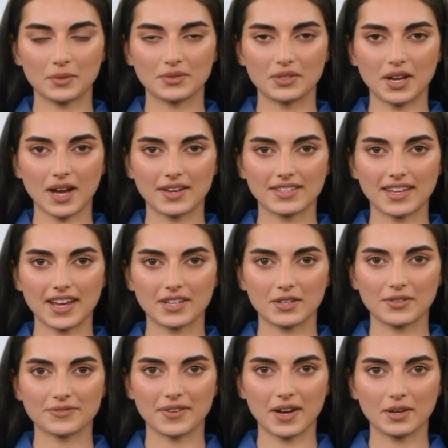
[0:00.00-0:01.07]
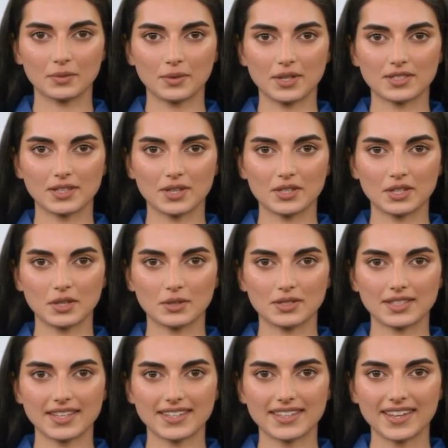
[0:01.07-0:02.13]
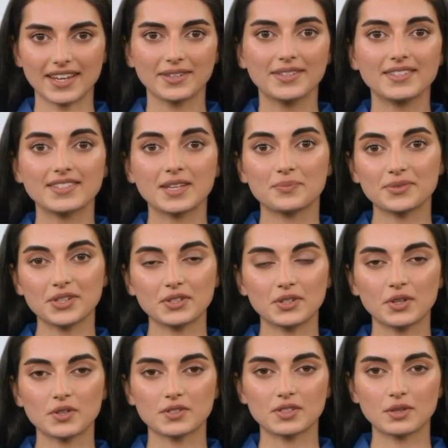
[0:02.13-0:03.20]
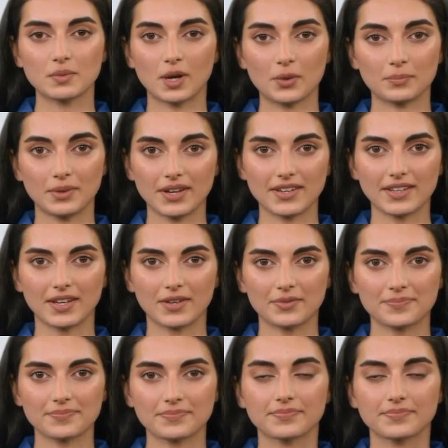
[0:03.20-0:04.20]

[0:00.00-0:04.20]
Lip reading: of content your followers are used to seeing as something you do on Bigo.